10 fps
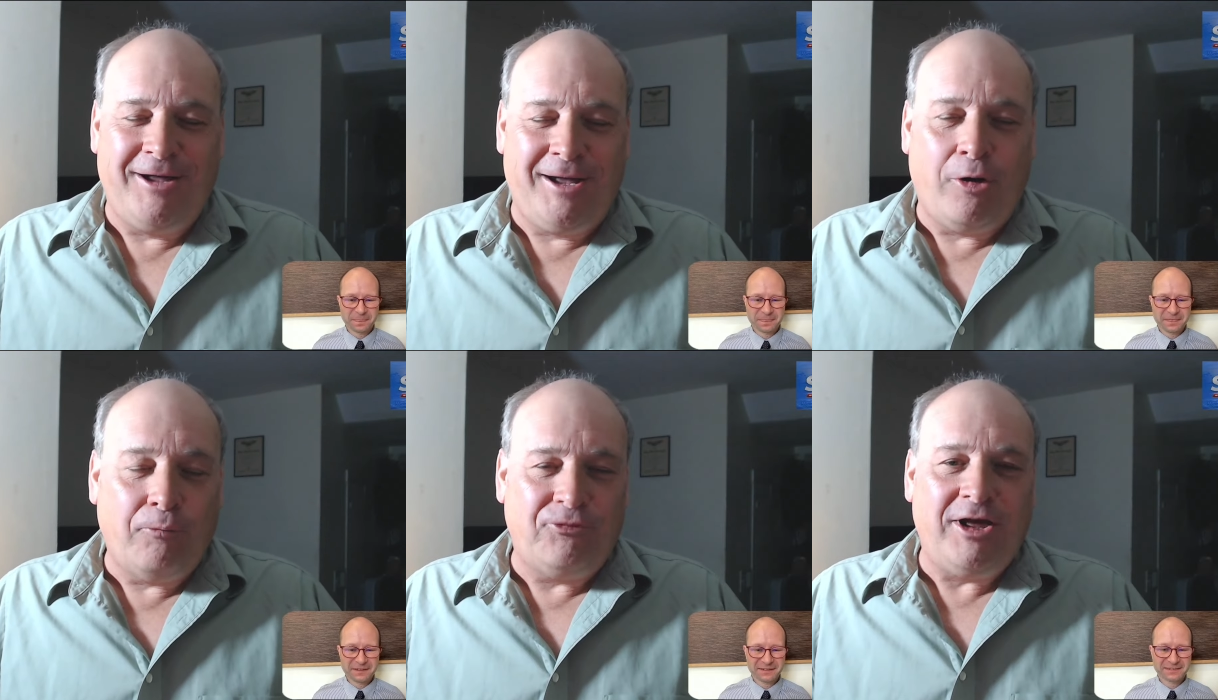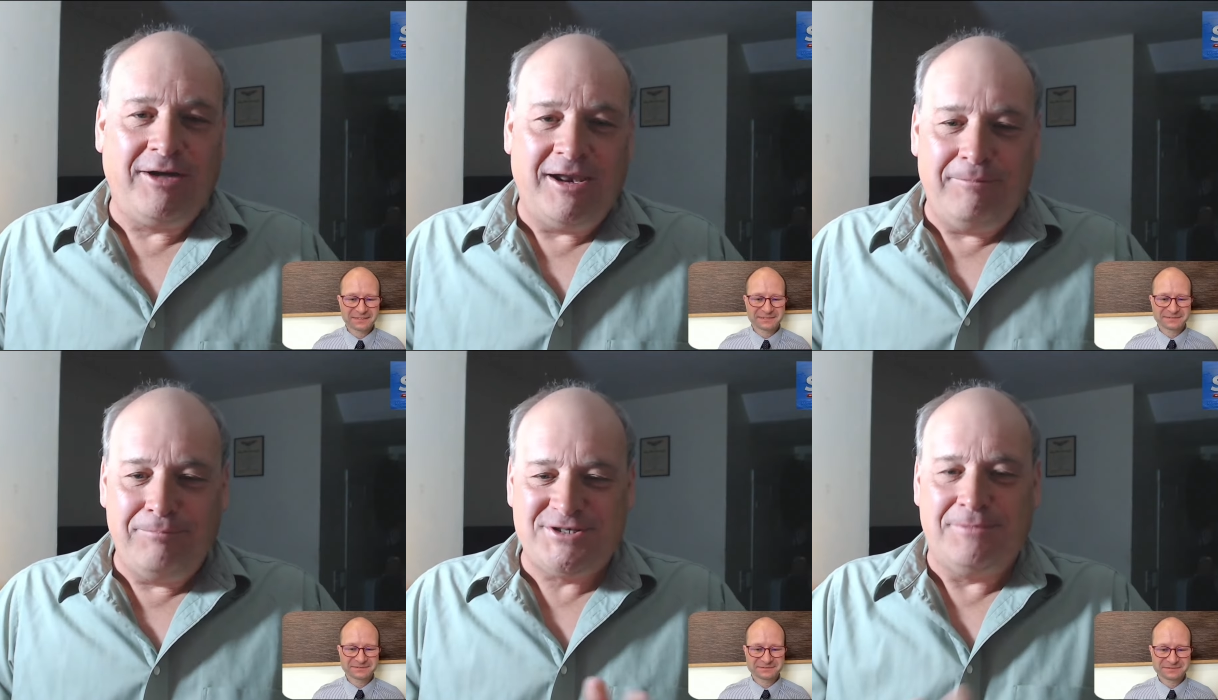Speaker 1: Uh, hopefully, I'll get
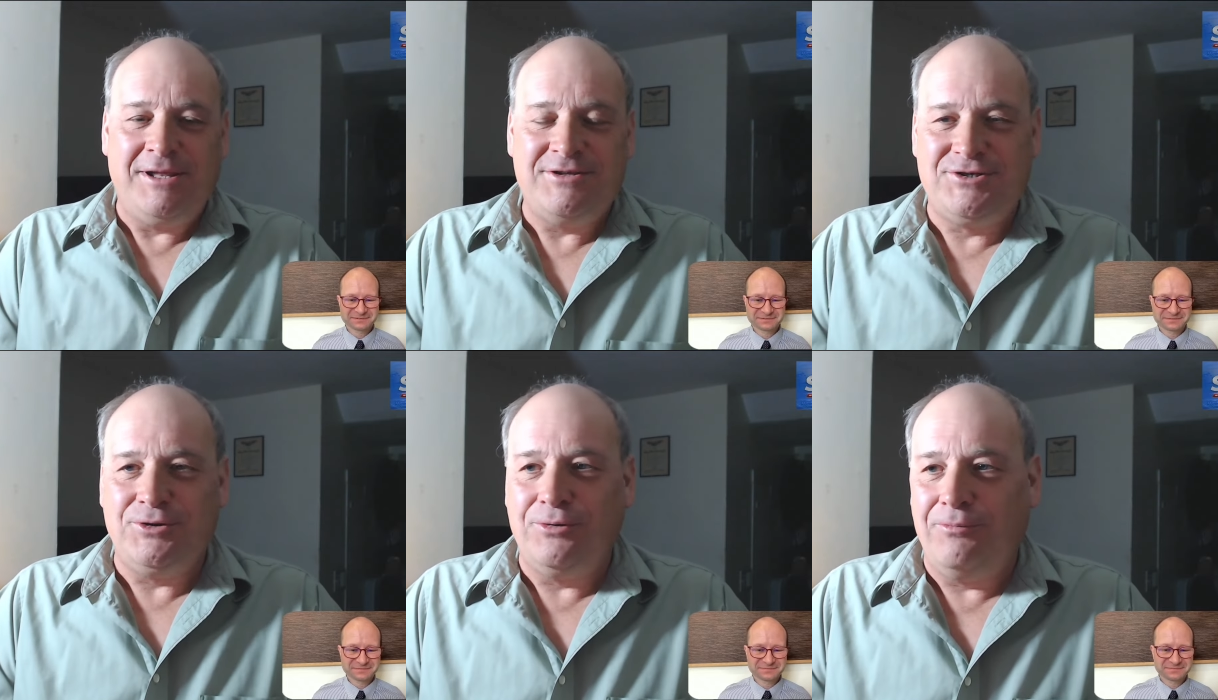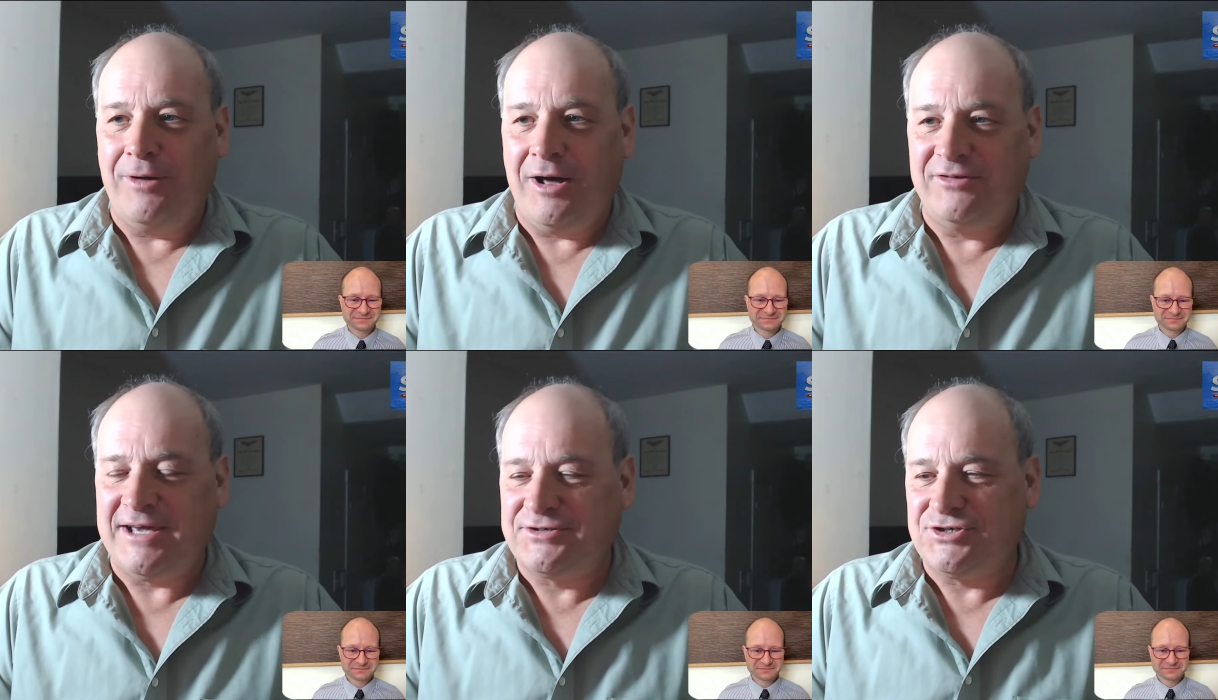it submitted to
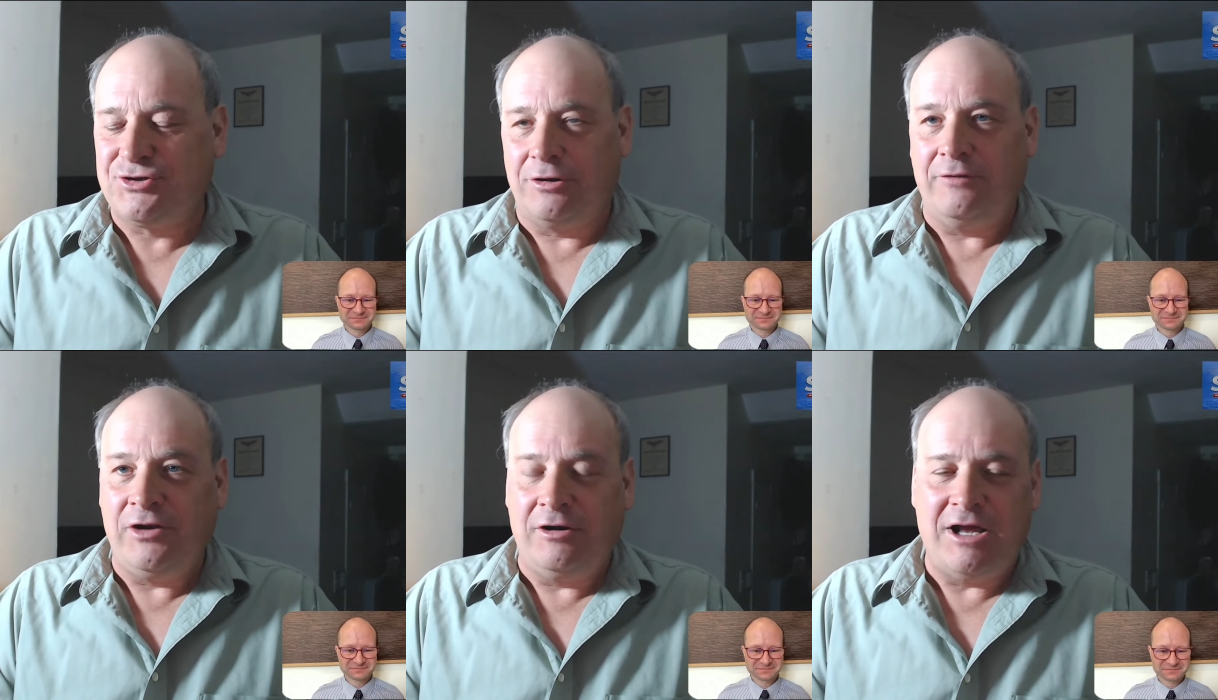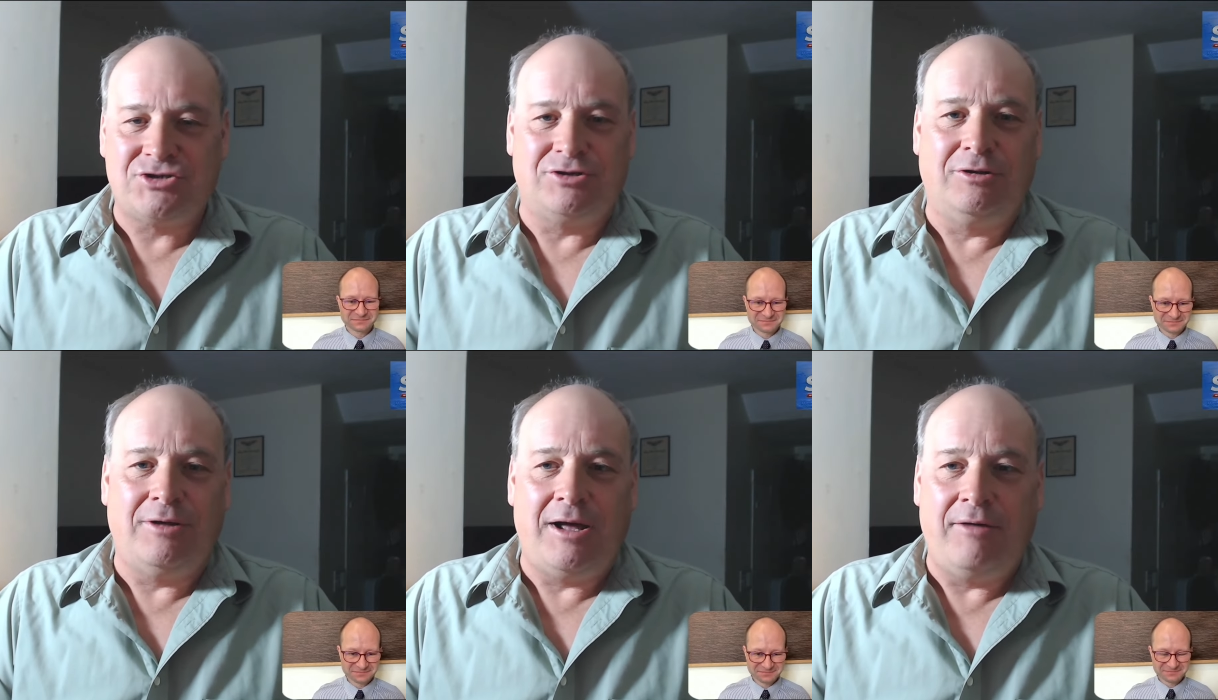uh, Texas Journal of
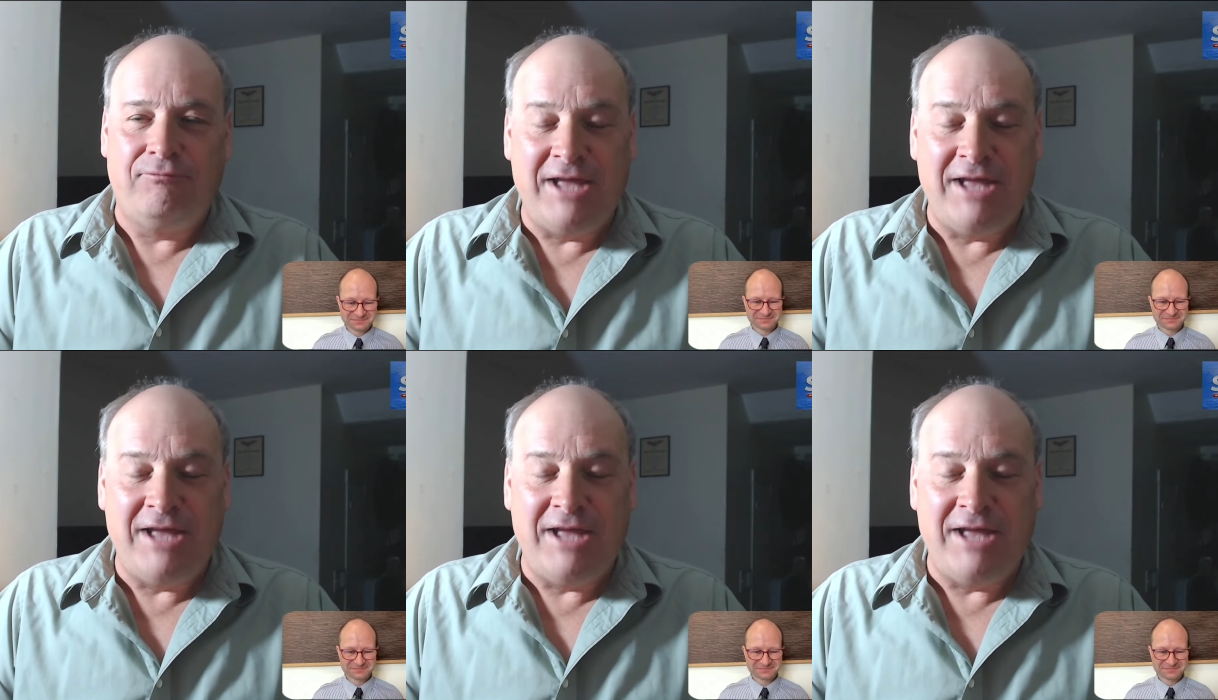International uh,